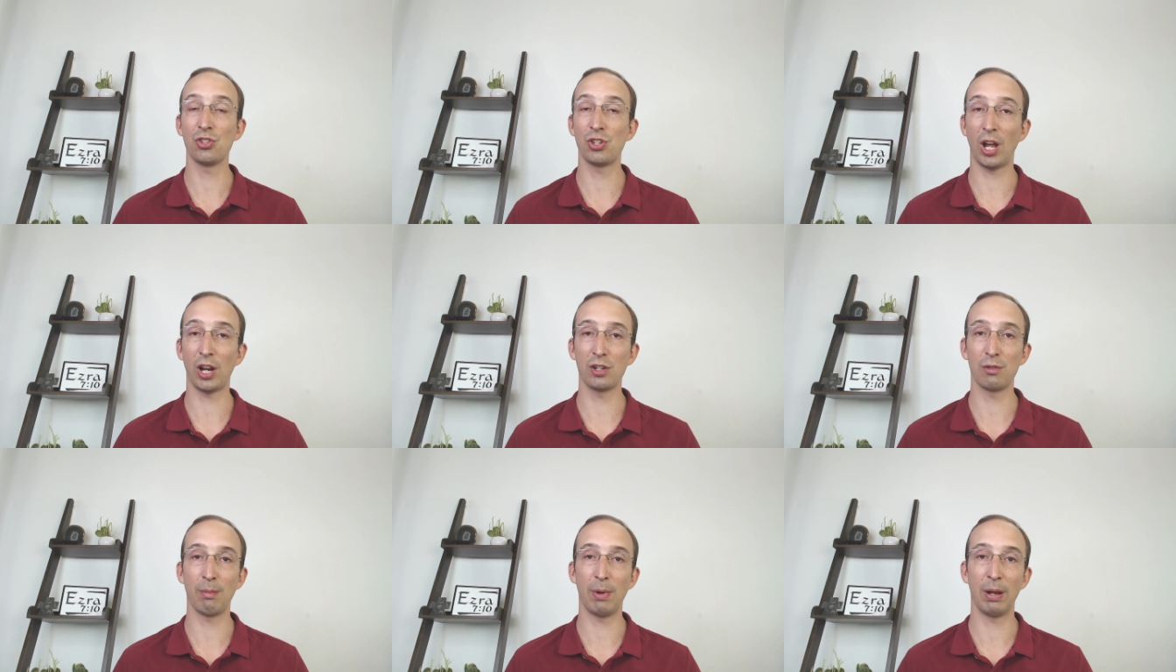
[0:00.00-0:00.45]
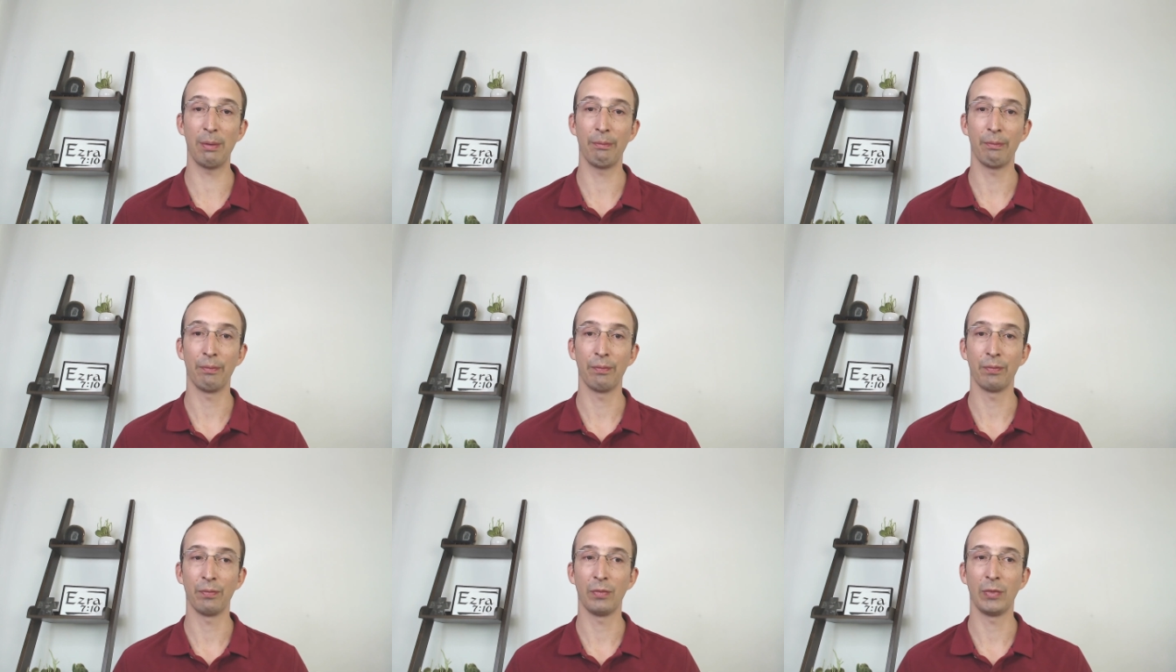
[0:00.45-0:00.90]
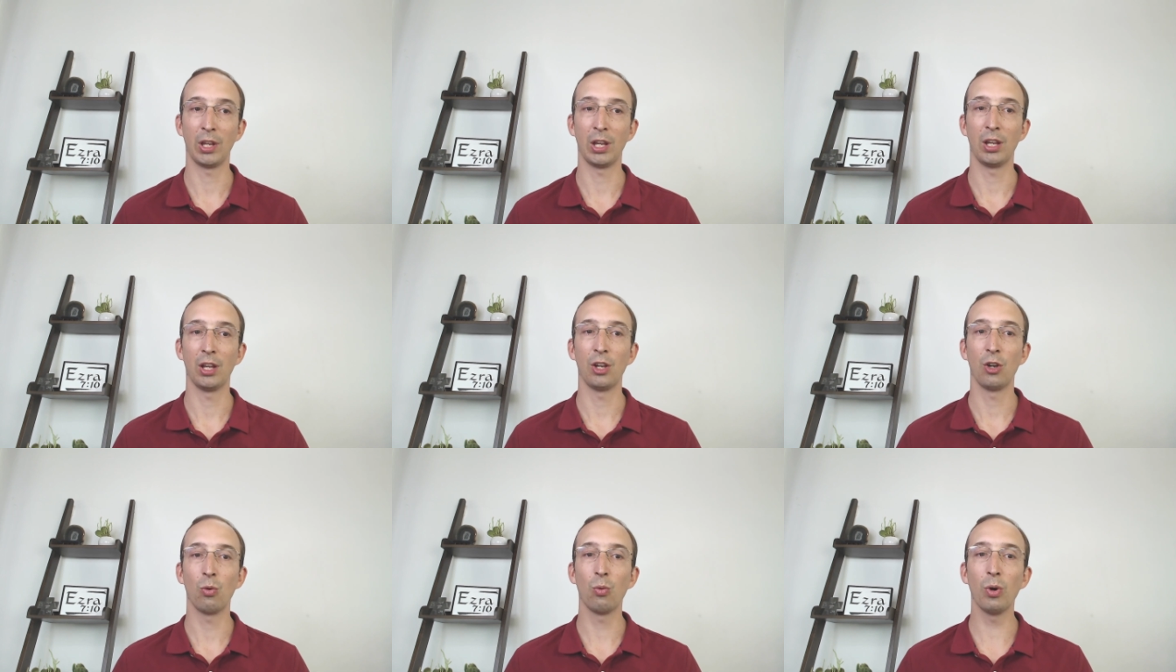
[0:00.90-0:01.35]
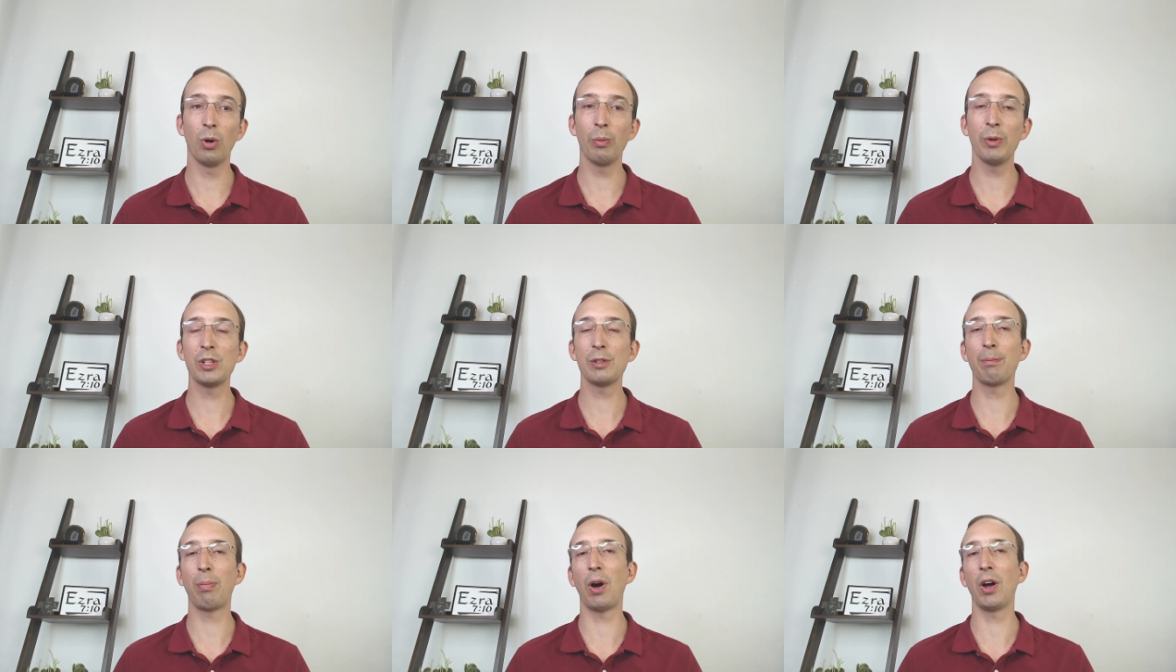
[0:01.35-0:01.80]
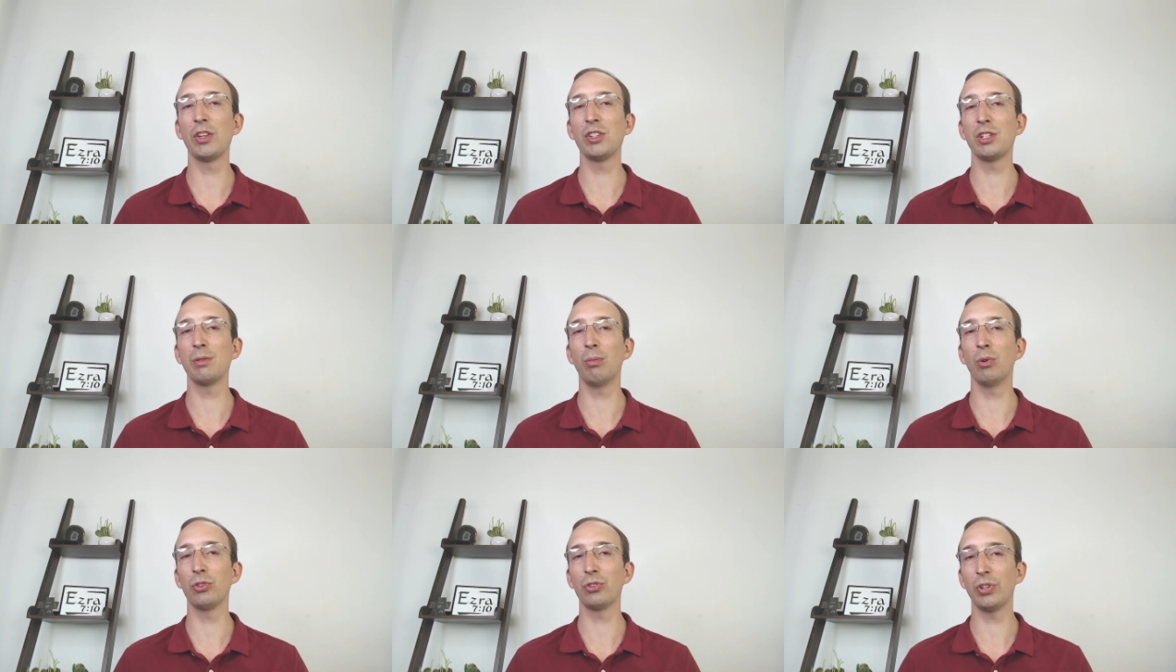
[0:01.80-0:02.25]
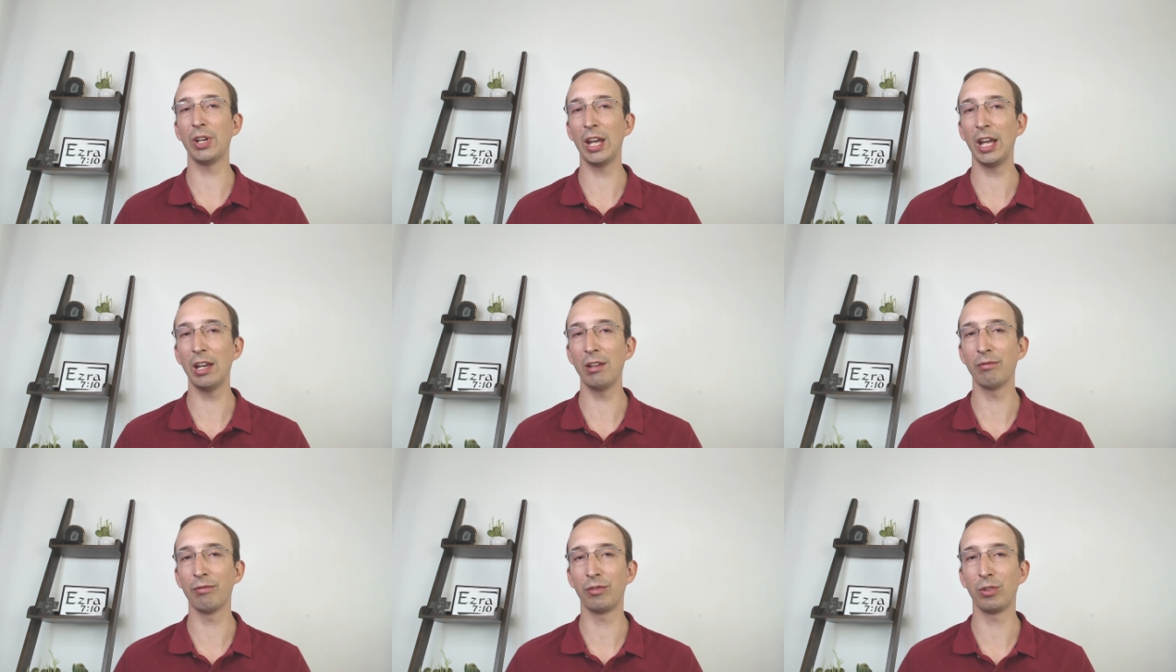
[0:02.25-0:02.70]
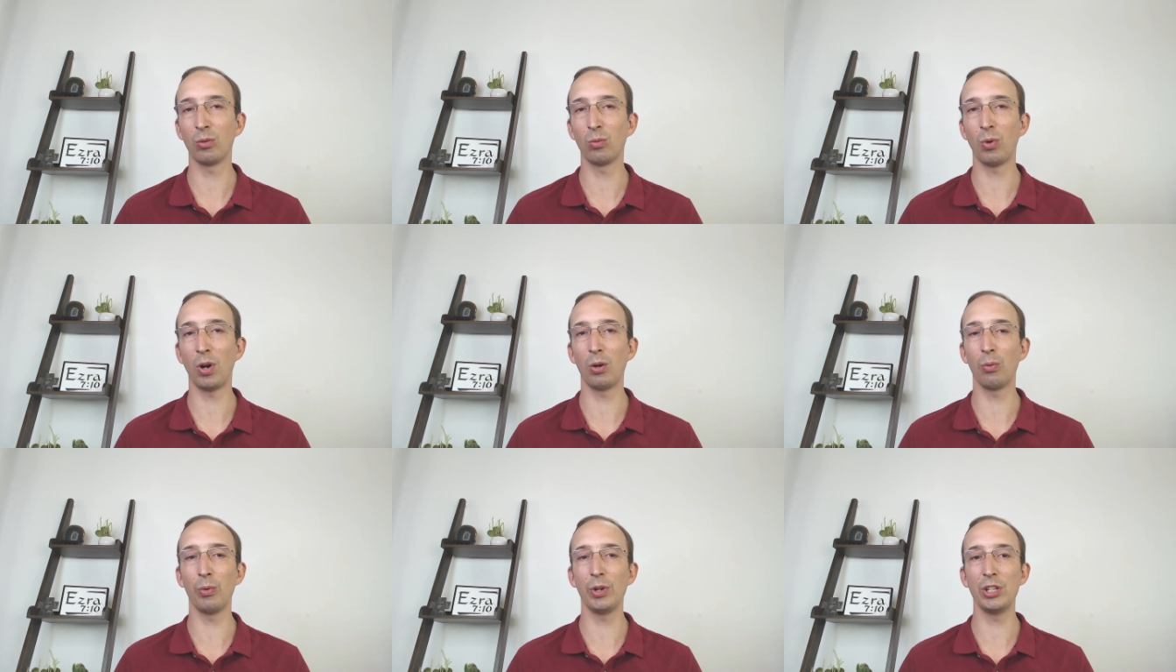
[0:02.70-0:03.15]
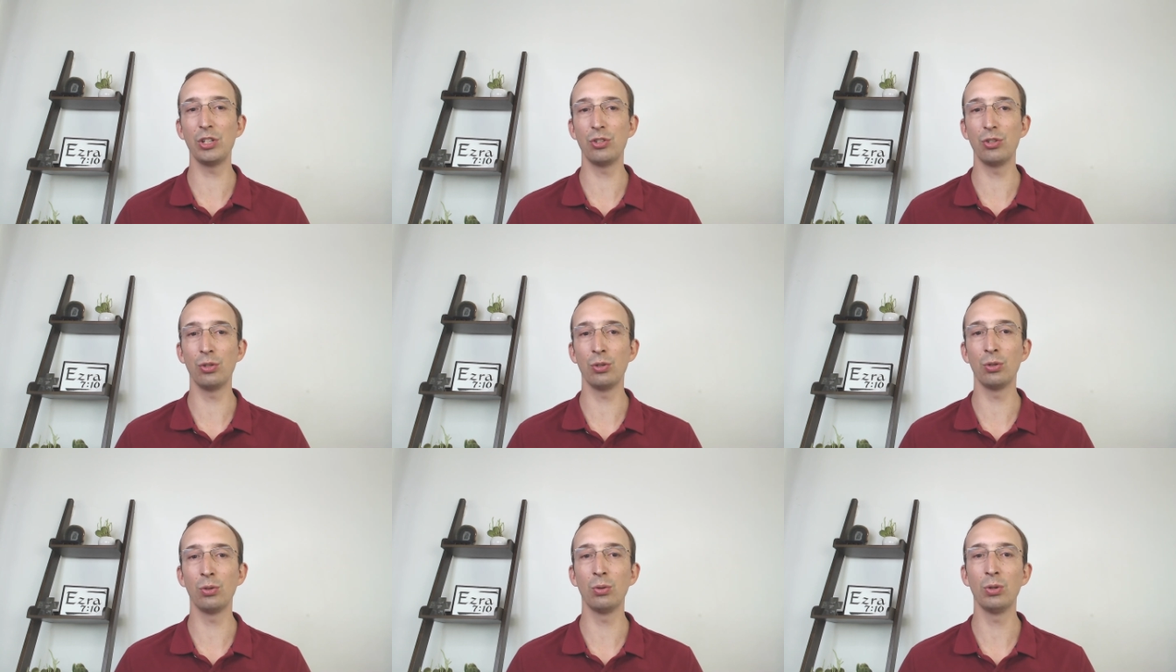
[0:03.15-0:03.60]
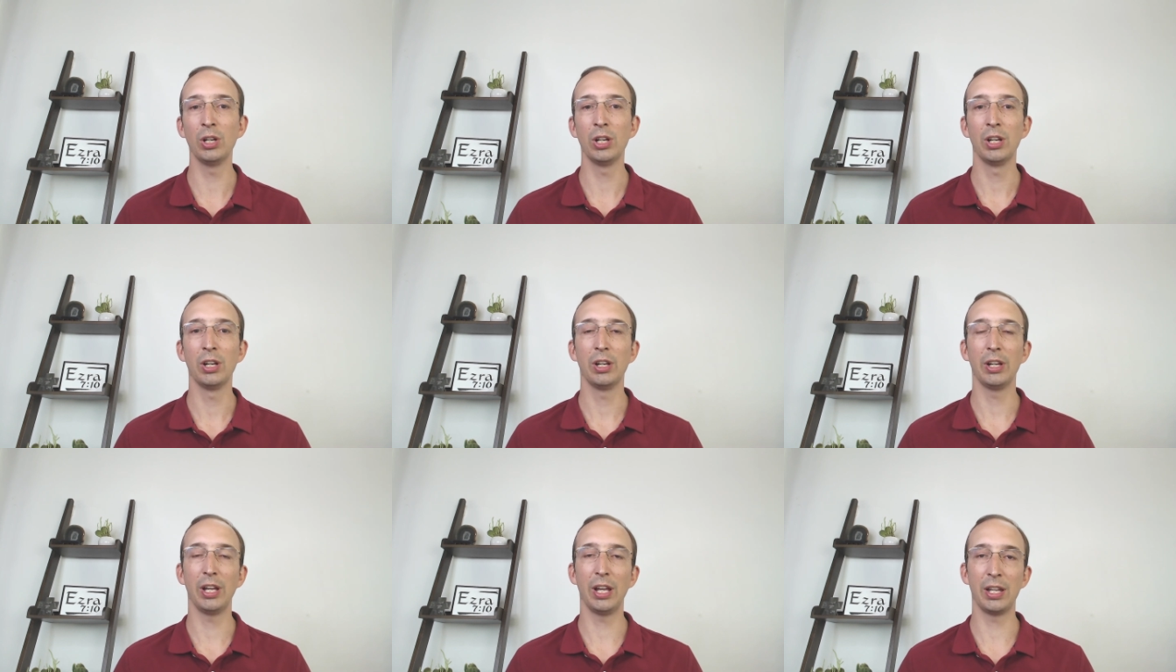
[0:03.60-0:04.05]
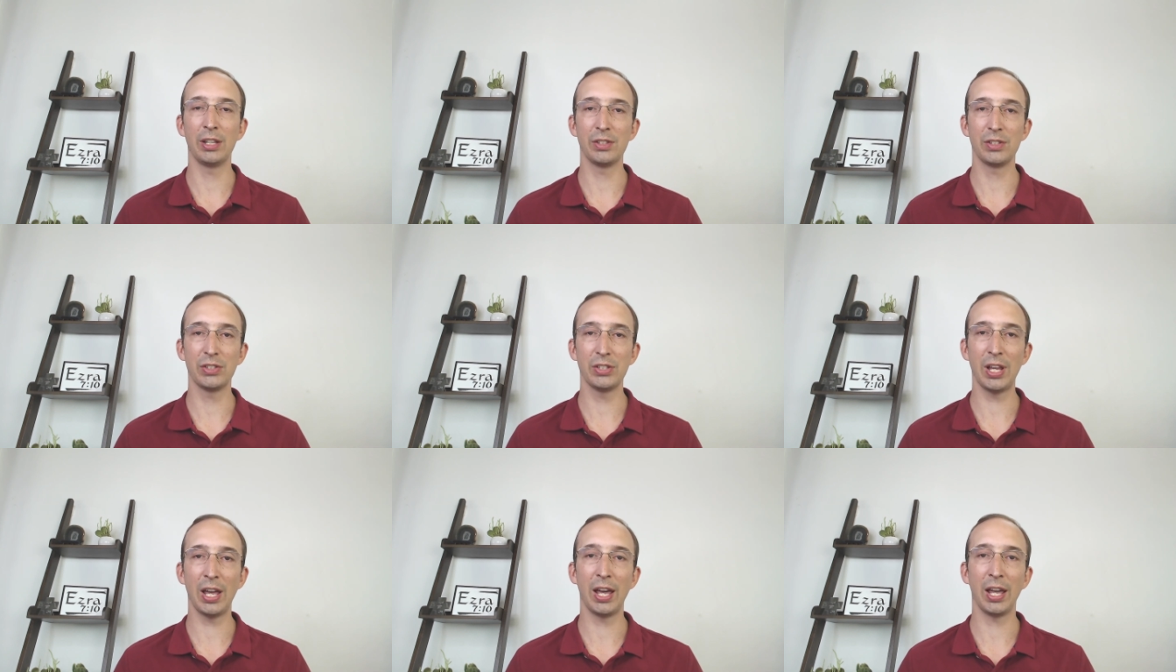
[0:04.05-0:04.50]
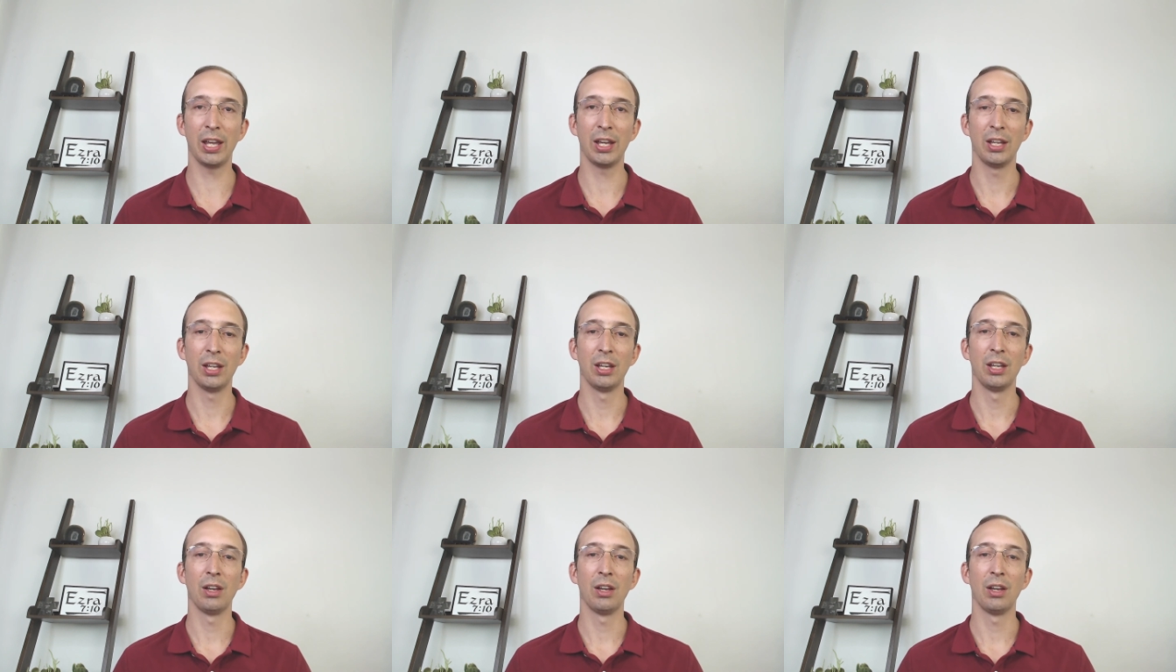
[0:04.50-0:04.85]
judgment. We're responsible to Him for what we do and say.